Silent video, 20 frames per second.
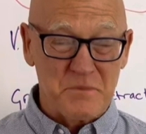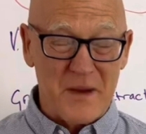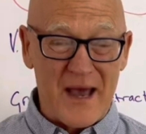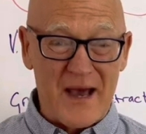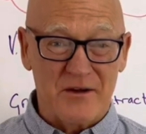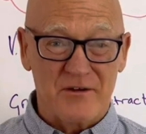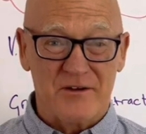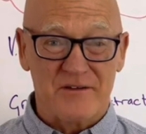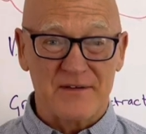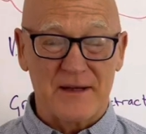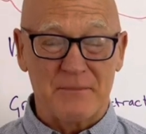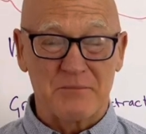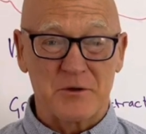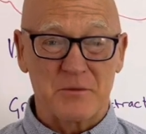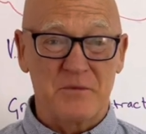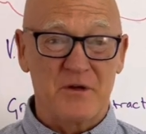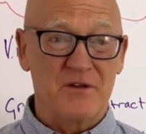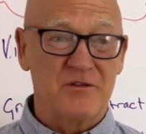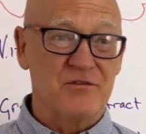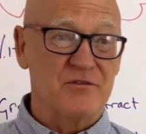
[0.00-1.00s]
powdered
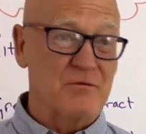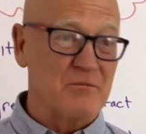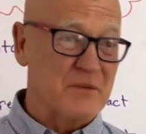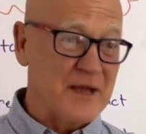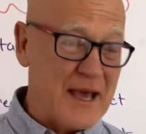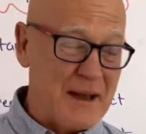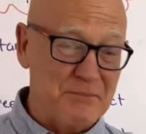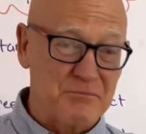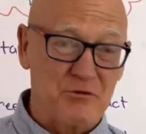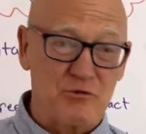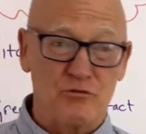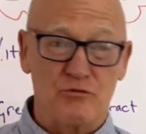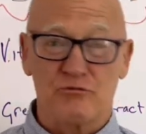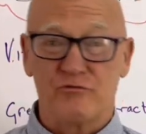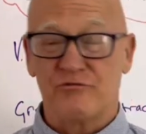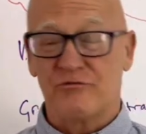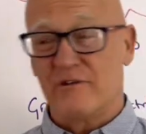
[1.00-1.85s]
supplements, some capsules.